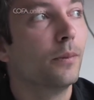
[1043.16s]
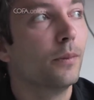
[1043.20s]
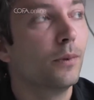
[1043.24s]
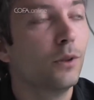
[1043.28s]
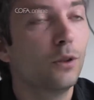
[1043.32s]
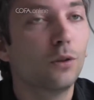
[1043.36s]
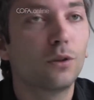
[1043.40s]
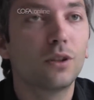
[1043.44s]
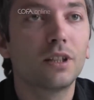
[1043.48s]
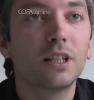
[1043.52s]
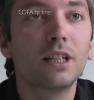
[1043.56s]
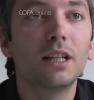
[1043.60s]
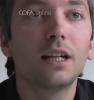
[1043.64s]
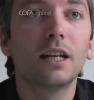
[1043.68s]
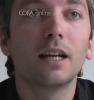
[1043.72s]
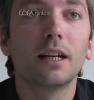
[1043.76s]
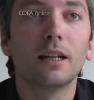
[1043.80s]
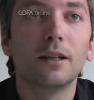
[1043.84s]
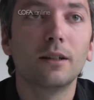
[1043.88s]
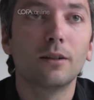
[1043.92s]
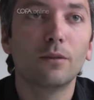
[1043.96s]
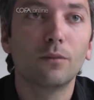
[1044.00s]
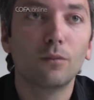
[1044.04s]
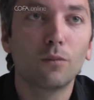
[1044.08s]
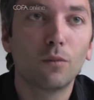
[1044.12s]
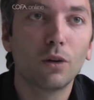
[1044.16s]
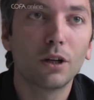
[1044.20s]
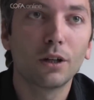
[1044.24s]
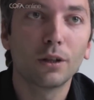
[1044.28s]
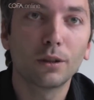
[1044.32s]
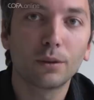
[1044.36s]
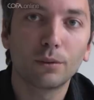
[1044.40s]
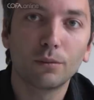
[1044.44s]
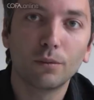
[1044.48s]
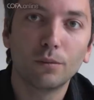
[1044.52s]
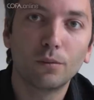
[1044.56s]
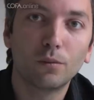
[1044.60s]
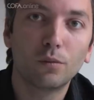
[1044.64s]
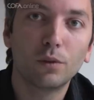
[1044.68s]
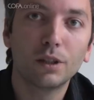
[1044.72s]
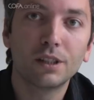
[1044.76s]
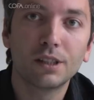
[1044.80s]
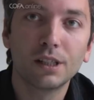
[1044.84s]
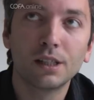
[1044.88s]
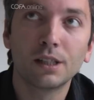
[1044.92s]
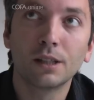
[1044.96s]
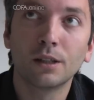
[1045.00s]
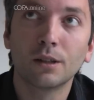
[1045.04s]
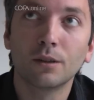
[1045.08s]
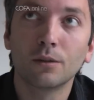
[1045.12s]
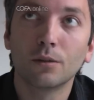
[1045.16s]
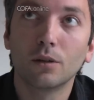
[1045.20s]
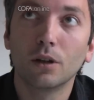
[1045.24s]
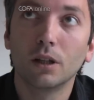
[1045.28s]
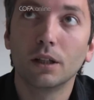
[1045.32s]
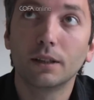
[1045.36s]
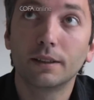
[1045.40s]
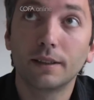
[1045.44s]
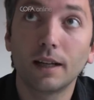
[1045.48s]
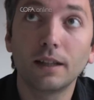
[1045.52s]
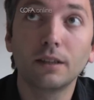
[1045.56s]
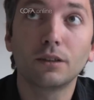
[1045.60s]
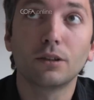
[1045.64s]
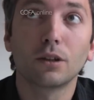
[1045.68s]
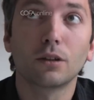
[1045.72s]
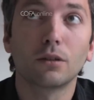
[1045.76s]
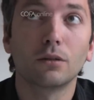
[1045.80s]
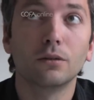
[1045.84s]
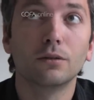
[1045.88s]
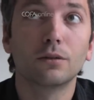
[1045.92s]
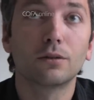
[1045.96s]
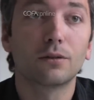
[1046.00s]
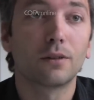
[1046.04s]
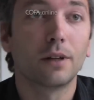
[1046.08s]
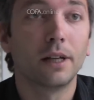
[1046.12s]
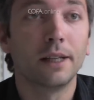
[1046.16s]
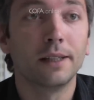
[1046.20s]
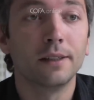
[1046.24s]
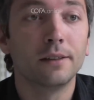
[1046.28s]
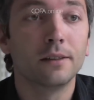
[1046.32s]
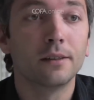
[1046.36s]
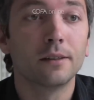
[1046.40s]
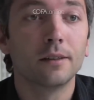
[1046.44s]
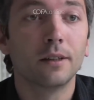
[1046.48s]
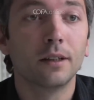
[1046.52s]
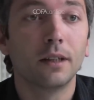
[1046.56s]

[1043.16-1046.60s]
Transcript: you still work within tighter constraints,